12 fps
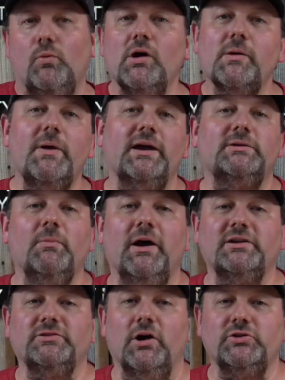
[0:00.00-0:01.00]
Welcome back to
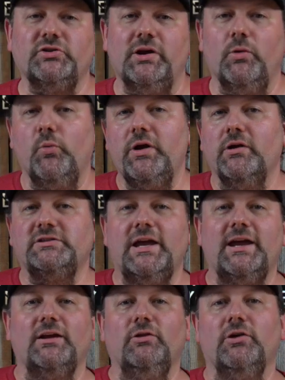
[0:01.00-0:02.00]
Mike's Archery, and we are
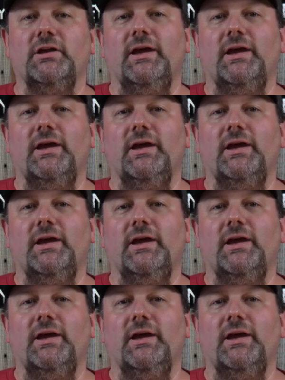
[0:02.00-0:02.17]
taking a look